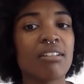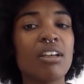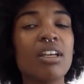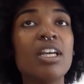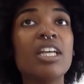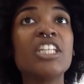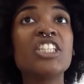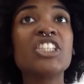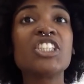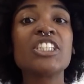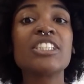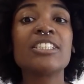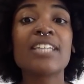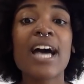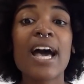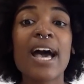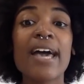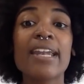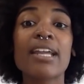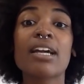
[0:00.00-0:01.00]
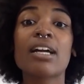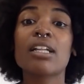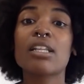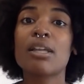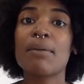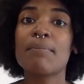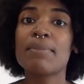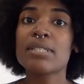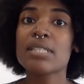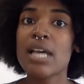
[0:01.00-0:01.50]
She died in
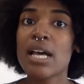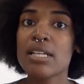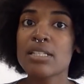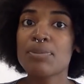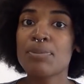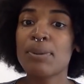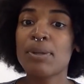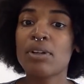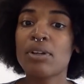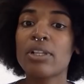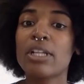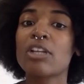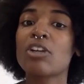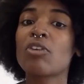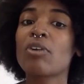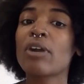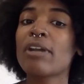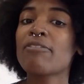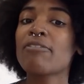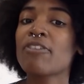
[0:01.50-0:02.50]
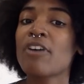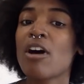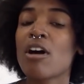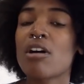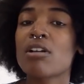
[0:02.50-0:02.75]
Columbus Hospital in Great Falls,